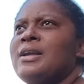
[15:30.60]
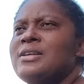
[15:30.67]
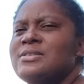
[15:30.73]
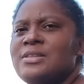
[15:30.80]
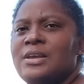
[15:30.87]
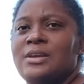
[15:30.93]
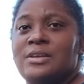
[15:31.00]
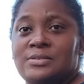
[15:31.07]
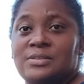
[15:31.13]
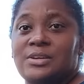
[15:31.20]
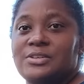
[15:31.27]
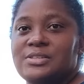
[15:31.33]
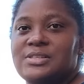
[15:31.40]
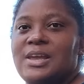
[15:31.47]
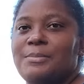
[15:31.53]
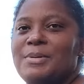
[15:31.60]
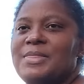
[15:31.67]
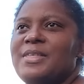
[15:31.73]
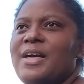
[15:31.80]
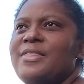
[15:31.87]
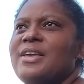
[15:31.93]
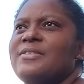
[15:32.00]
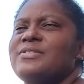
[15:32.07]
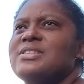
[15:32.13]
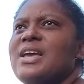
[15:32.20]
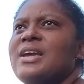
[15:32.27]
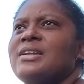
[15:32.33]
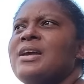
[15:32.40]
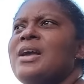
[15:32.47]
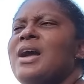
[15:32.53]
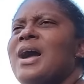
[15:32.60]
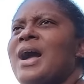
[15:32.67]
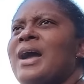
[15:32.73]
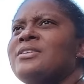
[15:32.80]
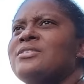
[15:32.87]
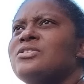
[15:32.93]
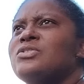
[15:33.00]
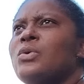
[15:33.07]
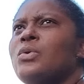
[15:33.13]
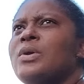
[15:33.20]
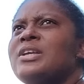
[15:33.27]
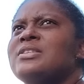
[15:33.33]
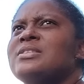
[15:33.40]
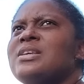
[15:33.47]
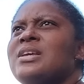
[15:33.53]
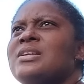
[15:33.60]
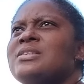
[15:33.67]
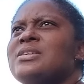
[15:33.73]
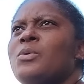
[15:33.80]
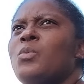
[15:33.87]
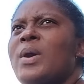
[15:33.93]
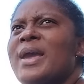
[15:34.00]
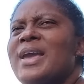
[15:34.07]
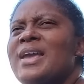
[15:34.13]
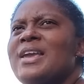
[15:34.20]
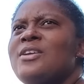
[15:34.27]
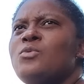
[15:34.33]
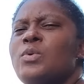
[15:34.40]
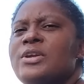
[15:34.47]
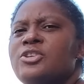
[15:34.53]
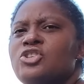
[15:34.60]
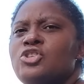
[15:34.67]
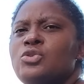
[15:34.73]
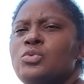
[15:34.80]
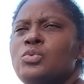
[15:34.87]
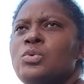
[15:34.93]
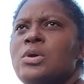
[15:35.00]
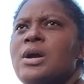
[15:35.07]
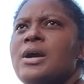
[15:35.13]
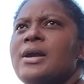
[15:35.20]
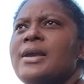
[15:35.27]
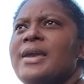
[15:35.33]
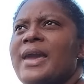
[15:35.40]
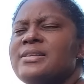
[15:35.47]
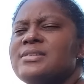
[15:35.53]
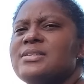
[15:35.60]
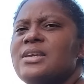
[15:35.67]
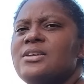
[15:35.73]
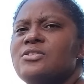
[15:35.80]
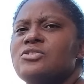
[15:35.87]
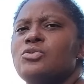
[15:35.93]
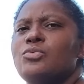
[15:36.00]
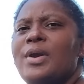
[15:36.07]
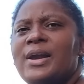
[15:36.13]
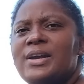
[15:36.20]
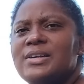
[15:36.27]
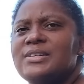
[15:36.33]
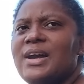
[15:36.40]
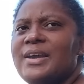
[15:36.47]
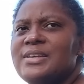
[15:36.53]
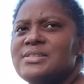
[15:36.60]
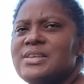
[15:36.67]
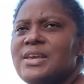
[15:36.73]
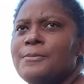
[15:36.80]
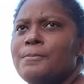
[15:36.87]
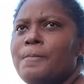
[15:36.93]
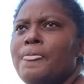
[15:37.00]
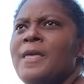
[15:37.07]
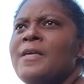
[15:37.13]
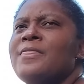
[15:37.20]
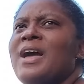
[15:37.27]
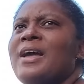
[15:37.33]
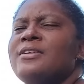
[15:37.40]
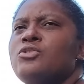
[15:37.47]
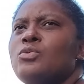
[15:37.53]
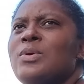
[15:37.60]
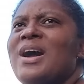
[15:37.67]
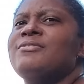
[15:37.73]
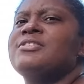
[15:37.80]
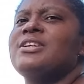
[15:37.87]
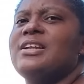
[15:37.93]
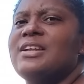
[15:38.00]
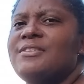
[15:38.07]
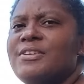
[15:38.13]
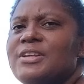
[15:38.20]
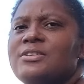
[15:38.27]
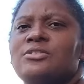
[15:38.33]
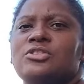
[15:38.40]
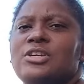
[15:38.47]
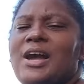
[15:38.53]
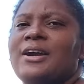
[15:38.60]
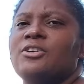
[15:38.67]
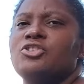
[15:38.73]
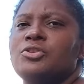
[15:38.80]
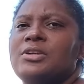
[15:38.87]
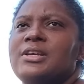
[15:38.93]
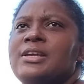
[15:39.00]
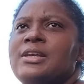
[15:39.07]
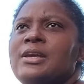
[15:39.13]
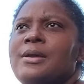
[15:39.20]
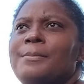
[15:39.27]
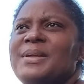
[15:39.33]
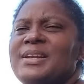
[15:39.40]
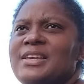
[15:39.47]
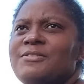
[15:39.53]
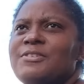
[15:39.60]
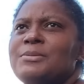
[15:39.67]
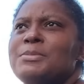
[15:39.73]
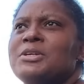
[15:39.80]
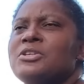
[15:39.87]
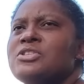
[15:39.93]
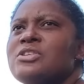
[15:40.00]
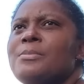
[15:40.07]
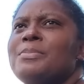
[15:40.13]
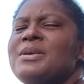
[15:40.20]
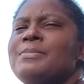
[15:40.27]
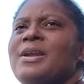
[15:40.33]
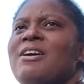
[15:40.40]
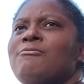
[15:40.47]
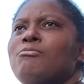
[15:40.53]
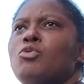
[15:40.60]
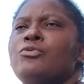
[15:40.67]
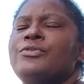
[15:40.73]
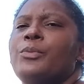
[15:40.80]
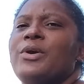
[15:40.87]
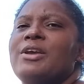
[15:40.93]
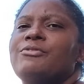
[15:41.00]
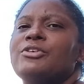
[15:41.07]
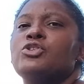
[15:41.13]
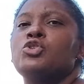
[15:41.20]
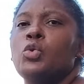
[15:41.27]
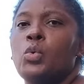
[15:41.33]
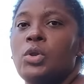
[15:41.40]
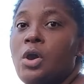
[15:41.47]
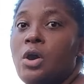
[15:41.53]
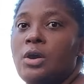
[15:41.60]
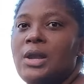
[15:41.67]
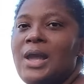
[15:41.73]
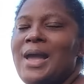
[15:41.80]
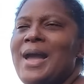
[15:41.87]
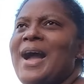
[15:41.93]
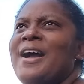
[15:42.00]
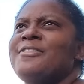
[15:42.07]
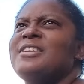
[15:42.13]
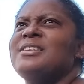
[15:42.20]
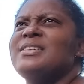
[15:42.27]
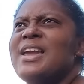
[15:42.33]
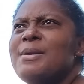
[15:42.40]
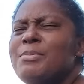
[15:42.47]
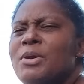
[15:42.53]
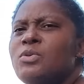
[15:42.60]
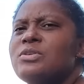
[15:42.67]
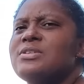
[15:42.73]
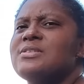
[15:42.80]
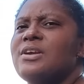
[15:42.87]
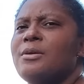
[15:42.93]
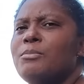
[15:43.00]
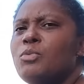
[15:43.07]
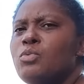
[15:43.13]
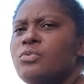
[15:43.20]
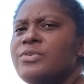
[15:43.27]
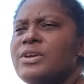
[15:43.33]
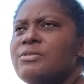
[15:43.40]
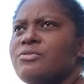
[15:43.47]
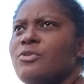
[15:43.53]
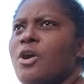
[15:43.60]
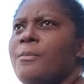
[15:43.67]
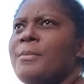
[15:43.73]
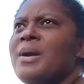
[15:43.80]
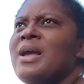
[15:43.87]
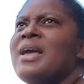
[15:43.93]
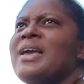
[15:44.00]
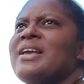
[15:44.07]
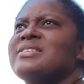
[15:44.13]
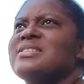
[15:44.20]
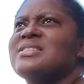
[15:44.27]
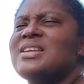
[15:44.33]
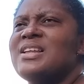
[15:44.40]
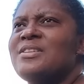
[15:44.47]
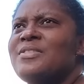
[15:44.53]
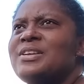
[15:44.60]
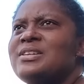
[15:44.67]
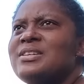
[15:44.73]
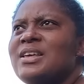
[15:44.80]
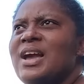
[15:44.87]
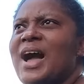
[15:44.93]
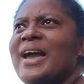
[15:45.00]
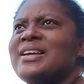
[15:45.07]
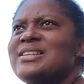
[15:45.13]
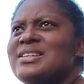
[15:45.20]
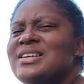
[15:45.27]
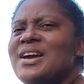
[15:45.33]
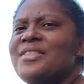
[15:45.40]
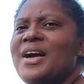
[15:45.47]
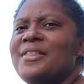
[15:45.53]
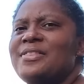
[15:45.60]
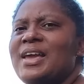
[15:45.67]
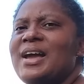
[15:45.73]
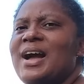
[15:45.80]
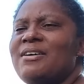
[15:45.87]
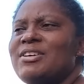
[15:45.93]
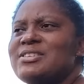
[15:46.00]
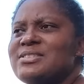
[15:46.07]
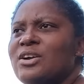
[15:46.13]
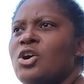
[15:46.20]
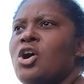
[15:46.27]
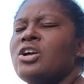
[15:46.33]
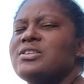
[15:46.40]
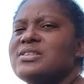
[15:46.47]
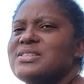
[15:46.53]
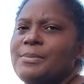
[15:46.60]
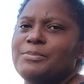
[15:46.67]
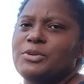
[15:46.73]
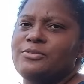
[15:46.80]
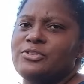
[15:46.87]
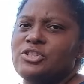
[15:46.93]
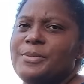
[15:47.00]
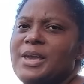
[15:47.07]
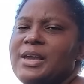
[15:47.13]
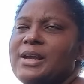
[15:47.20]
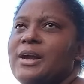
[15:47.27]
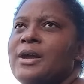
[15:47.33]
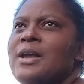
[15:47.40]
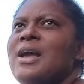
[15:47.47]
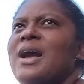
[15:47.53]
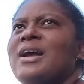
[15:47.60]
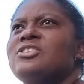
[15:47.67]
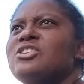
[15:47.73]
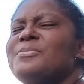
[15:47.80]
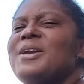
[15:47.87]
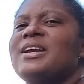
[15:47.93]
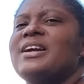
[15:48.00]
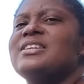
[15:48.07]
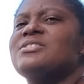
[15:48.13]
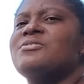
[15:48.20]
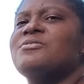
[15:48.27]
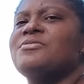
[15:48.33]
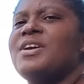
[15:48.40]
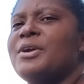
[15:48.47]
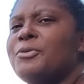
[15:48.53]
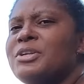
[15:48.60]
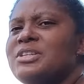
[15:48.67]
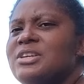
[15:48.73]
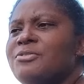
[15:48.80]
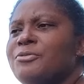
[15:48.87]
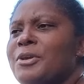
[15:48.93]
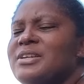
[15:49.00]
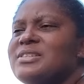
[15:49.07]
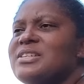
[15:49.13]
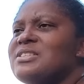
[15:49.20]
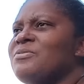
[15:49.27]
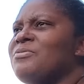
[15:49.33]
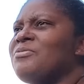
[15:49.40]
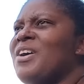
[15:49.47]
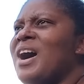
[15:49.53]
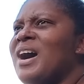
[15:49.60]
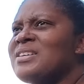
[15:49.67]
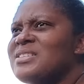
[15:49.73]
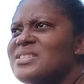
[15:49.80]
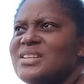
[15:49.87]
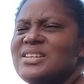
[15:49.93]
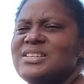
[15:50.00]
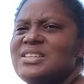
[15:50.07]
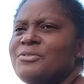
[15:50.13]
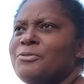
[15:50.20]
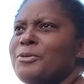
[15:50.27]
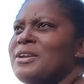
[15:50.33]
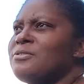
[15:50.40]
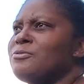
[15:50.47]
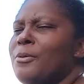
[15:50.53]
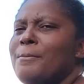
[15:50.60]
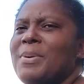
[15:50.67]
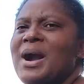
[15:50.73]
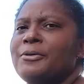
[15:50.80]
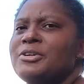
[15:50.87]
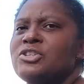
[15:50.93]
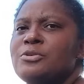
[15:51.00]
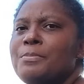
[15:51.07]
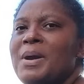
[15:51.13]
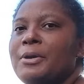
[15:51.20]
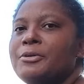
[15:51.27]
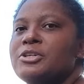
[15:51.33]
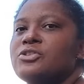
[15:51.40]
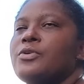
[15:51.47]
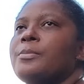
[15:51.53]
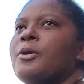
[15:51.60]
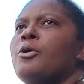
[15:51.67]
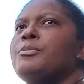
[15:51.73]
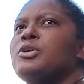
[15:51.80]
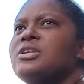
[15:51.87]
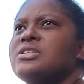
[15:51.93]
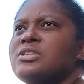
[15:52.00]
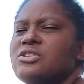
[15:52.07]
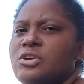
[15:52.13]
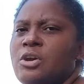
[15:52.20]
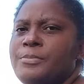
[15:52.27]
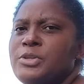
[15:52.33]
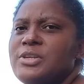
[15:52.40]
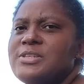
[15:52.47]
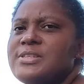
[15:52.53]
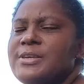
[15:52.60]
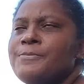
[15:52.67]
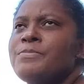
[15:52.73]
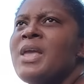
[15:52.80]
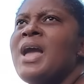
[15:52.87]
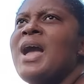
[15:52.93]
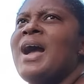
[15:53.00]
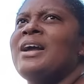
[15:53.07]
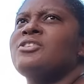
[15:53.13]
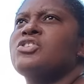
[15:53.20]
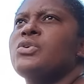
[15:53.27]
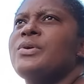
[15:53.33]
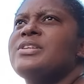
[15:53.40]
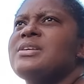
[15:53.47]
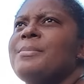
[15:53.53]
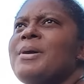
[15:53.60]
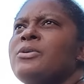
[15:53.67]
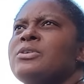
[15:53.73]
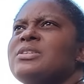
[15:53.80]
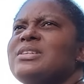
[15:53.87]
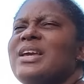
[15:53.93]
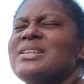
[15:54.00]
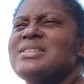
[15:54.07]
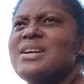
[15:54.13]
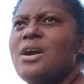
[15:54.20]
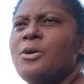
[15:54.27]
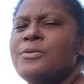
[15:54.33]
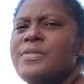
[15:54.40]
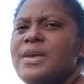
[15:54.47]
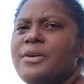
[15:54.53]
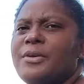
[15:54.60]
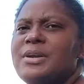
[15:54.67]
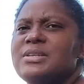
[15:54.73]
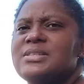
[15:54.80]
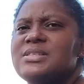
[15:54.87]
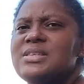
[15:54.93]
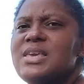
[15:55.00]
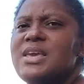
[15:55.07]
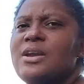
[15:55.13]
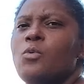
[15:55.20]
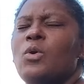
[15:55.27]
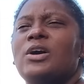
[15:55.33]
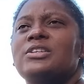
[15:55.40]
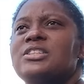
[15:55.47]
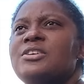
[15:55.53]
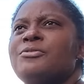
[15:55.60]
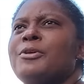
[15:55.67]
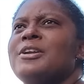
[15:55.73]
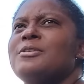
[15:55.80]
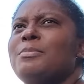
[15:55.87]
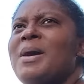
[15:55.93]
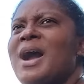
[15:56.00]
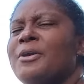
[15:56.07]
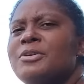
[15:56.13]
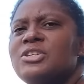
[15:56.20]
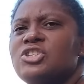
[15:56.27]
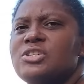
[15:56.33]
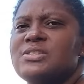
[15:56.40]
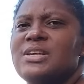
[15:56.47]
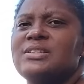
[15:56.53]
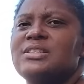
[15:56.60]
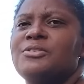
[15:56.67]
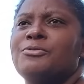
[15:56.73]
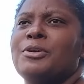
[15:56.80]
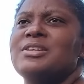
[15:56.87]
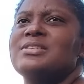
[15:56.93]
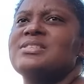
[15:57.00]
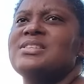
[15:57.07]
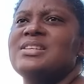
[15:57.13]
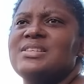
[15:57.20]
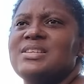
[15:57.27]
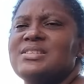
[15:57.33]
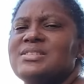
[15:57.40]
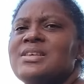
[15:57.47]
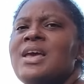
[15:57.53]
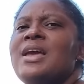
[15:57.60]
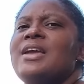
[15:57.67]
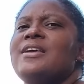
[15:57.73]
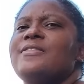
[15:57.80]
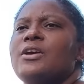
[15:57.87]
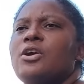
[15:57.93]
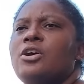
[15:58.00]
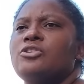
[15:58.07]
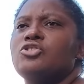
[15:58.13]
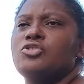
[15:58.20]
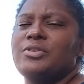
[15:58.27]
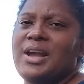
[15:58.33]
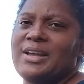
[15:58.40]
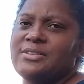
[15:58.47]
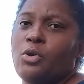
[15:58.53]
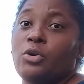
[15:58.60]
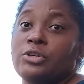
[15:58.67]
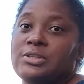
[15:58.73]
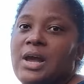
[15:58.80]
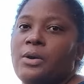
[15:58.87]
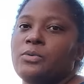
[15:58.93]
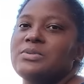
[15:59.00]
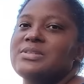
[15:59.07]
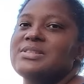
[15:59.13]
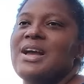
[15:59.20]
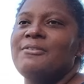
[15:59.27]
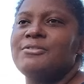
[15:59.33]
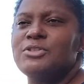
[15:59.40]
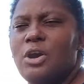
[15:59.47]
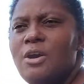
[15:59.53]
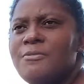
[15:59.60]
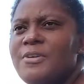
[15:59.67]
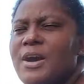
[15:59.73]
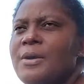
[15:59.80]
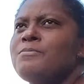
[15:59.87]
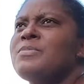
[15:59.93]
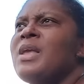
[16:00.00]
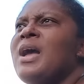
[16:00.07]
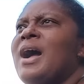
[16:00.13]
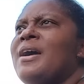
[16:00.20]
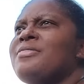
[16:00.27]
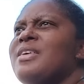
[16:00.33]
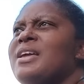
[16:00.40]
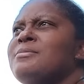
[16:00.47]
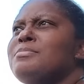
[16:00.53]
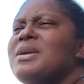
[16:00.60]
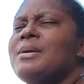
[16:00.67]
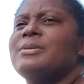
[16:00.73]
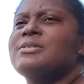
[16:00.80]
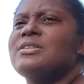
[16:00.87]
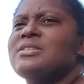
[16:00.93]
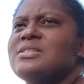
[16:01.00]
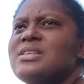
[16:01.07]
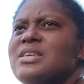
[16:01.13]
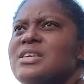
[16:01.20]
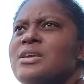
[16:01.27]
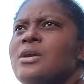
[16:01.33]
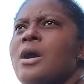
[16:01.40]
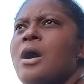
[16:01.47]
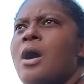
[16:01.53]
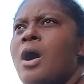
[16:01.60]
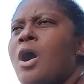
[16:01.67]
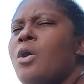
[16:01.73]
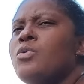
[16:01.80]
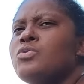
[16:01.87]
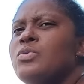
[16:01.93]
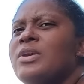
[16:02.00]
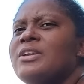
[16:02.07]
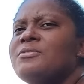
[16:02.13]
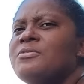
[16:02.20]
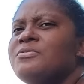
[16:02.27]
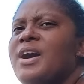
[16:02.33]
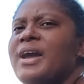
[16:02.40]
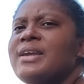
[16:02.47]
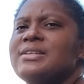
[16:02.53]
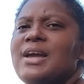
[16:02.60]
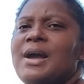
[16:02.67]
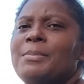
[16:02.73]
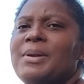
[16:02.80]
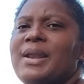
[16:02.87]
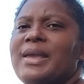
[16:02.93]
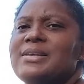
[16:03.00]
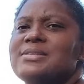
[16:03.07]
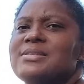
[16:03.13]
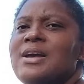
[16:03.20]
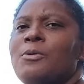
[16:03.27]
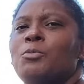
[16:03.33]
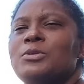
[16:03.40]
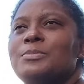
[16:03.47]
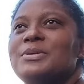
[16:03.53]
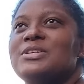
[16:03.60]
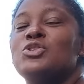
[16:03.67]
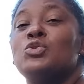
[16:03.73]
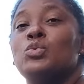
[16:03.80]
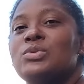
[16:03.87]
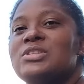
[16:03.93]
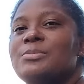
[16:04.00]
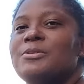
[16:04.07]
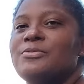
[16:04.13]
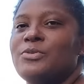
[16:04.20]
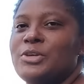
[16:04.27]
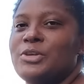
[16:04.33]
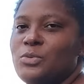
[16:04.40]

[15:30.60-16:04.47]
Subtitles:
is their statement that they've said. And so it's a way in which you get into recognizing that you have to live it to actually believe it. Because some people have moved away for so long, and the neighborhoods they're moving from is still the idea that they have as the concept of Jamaica. And Jamaica is very different. It's vastly different from parish to parish, from community to community. And so it's about getting out there and seeing what different parishes and different cities in the country or towns have to offer, and then be able to see how you can find a place that would be suitable for